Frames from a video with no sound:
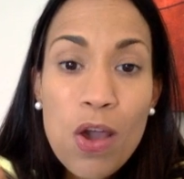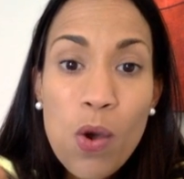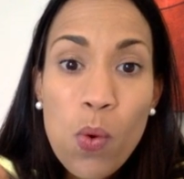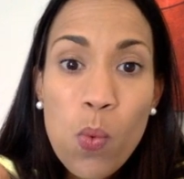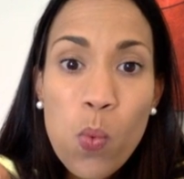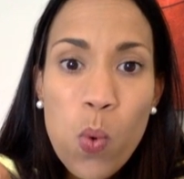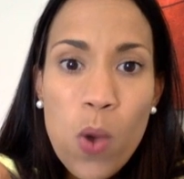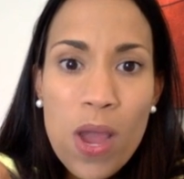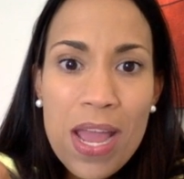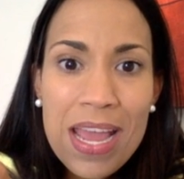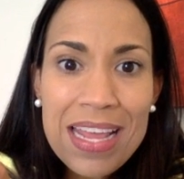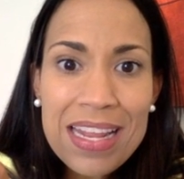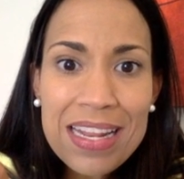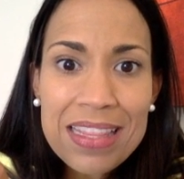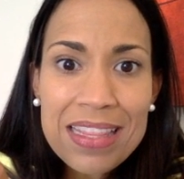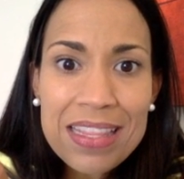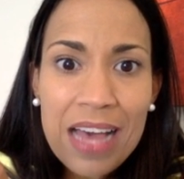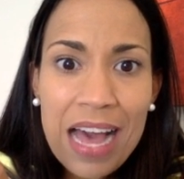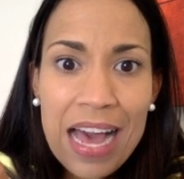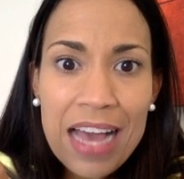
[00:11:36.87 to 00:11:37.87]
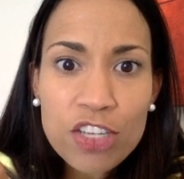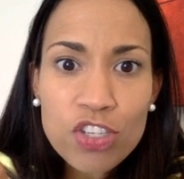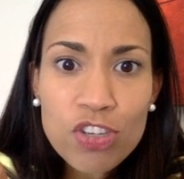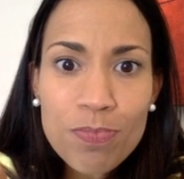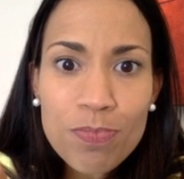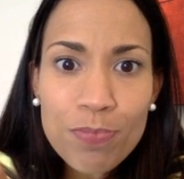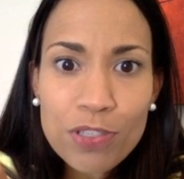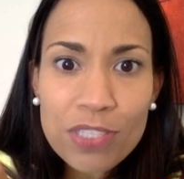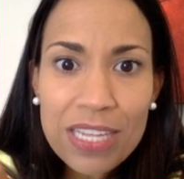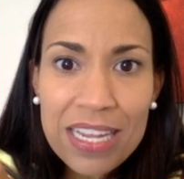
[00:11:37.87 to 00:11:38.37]
When the action
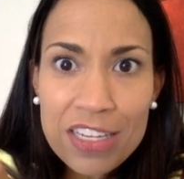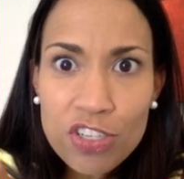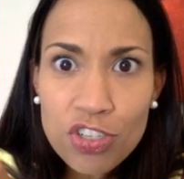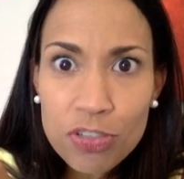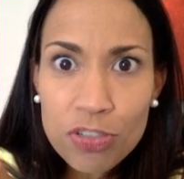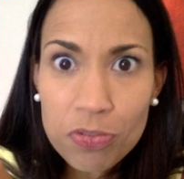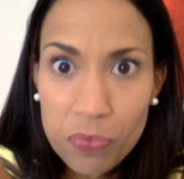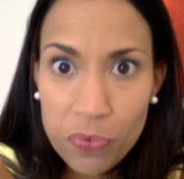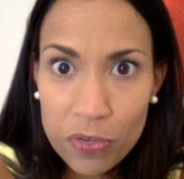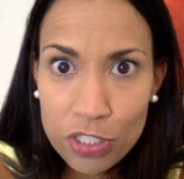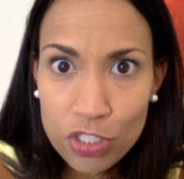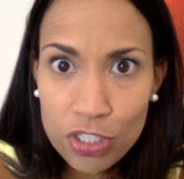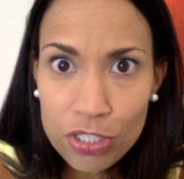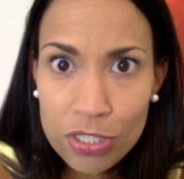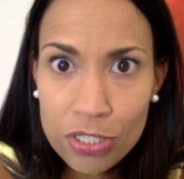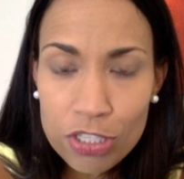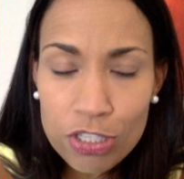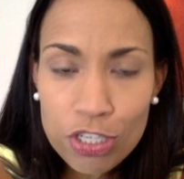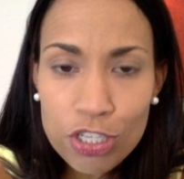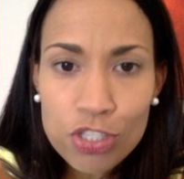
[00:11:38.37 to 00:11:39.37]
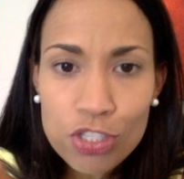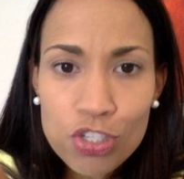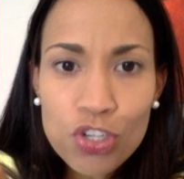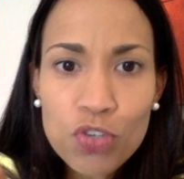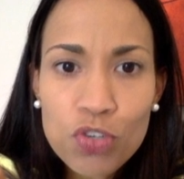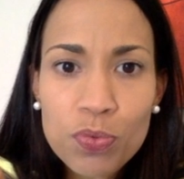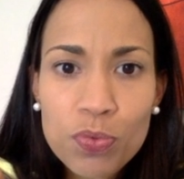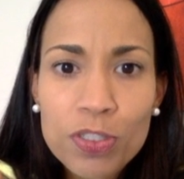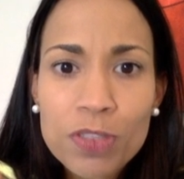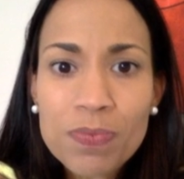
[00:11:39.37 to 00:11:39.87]
potential reaches the
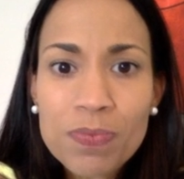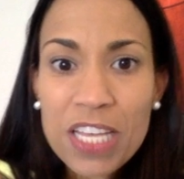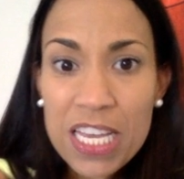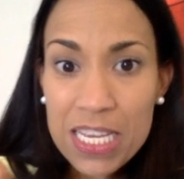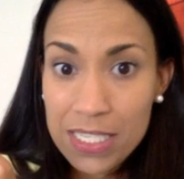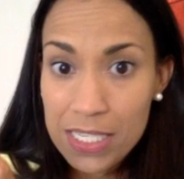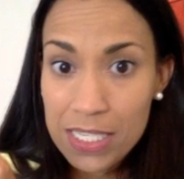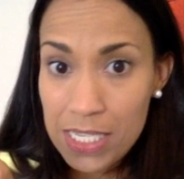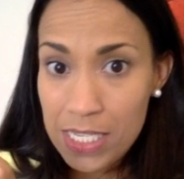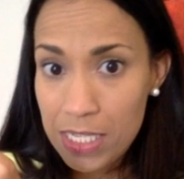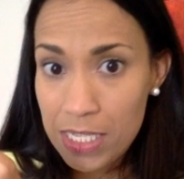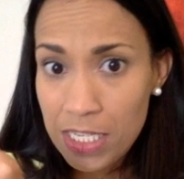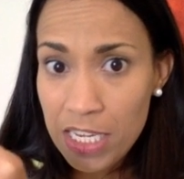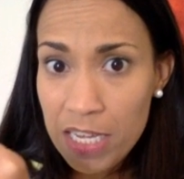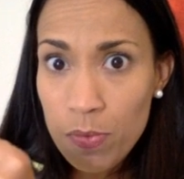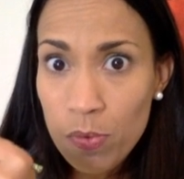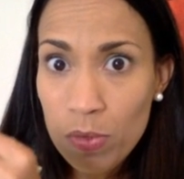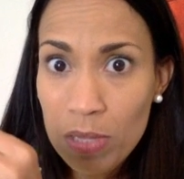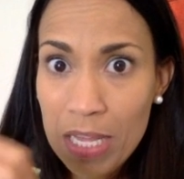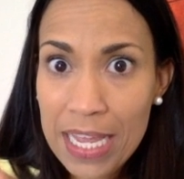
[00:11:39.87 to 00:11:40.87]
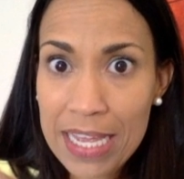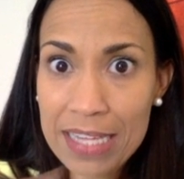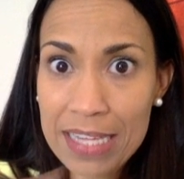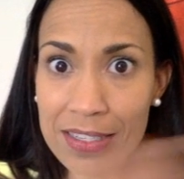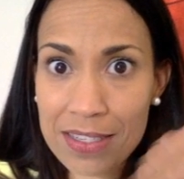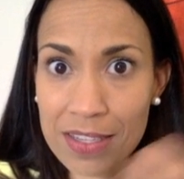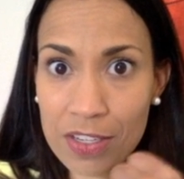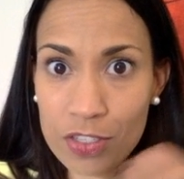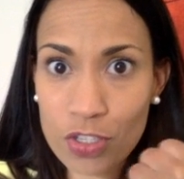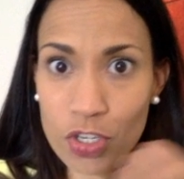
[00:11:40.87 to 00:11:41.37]
T-tubule, it stimulates
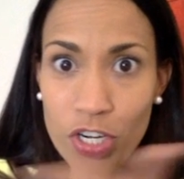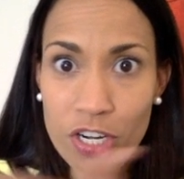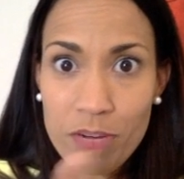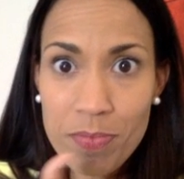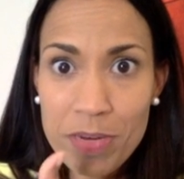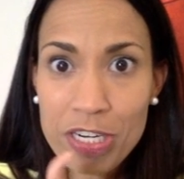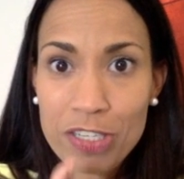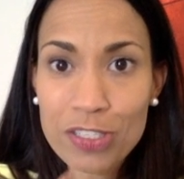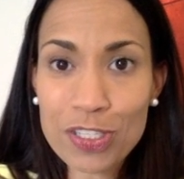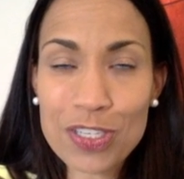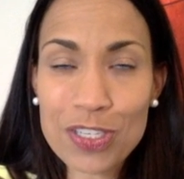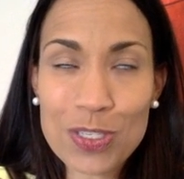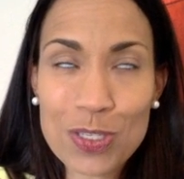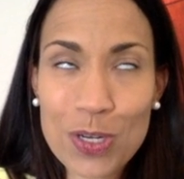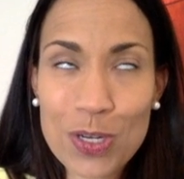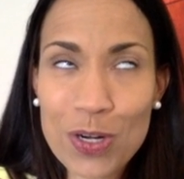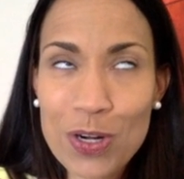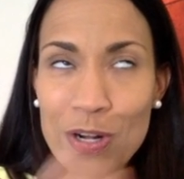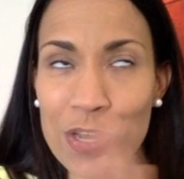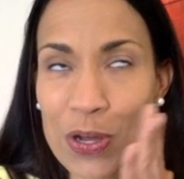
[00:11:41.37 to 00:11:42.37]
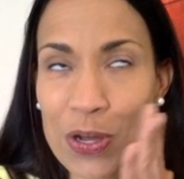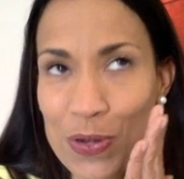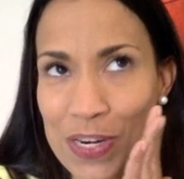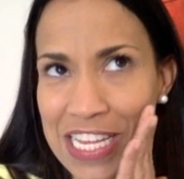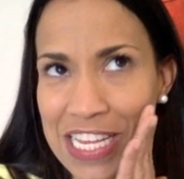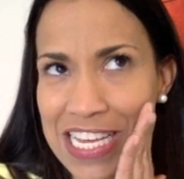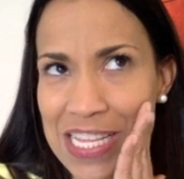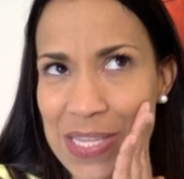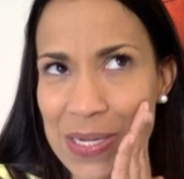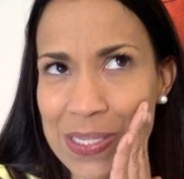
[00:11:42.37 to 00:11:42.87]
the terminal cisterna on
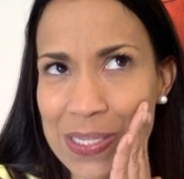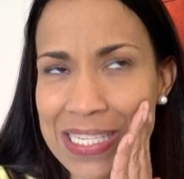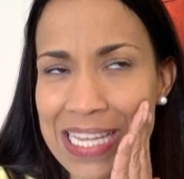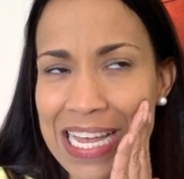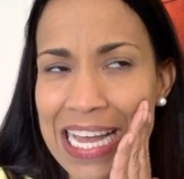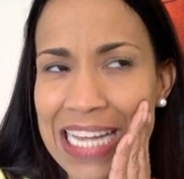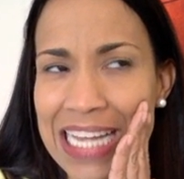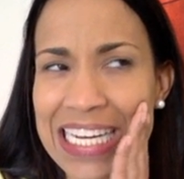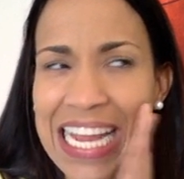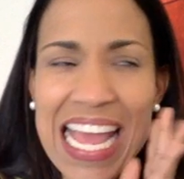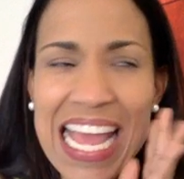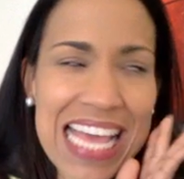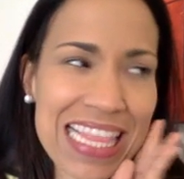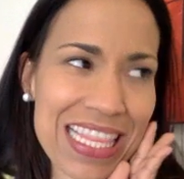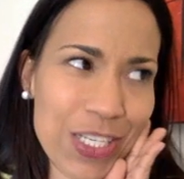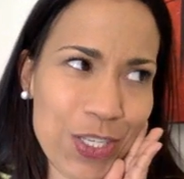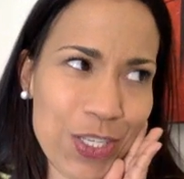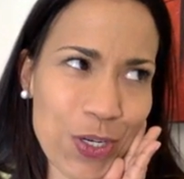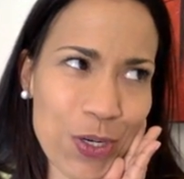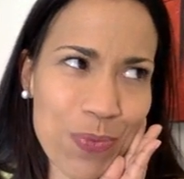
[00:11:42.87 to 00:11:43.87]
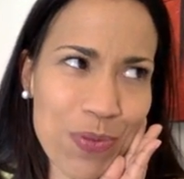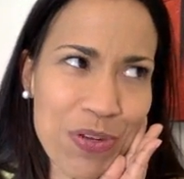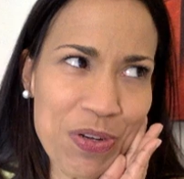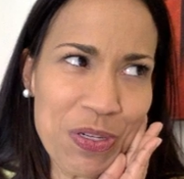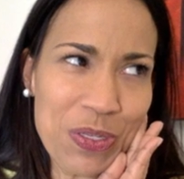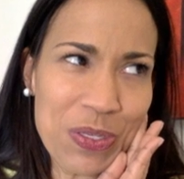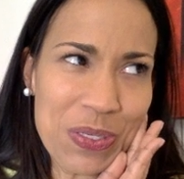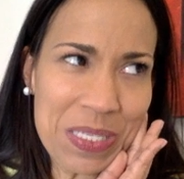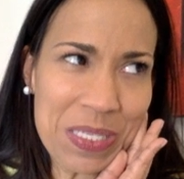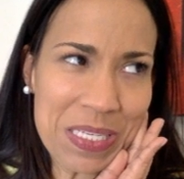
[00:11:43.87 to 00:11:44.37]
either side. The terminal
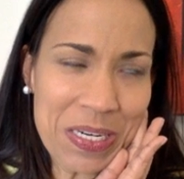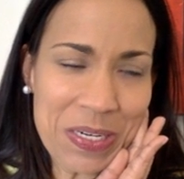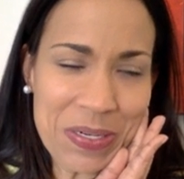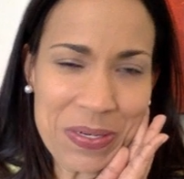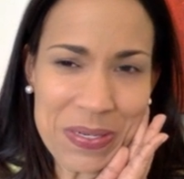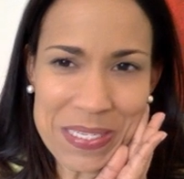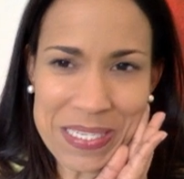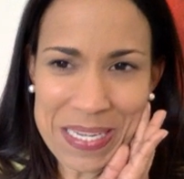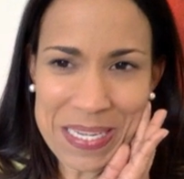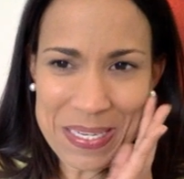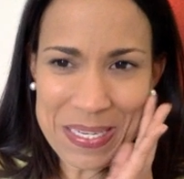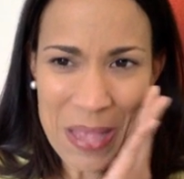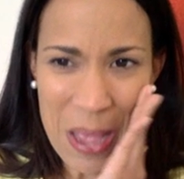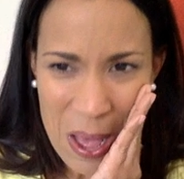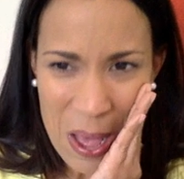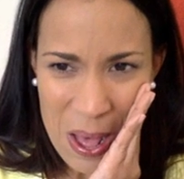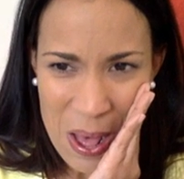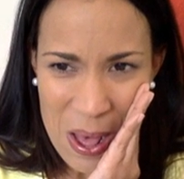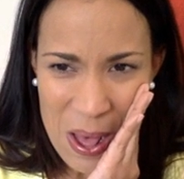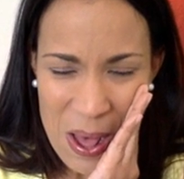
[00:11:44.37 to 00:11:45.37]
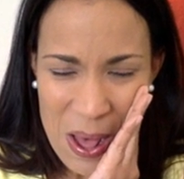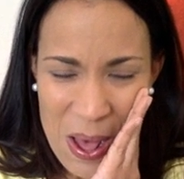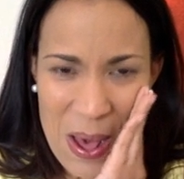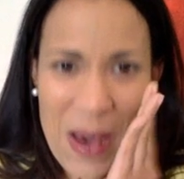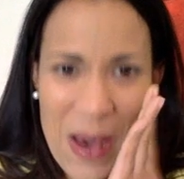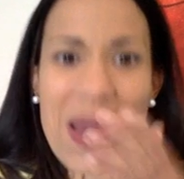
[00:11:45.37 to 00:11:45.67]
cisterna says, oh,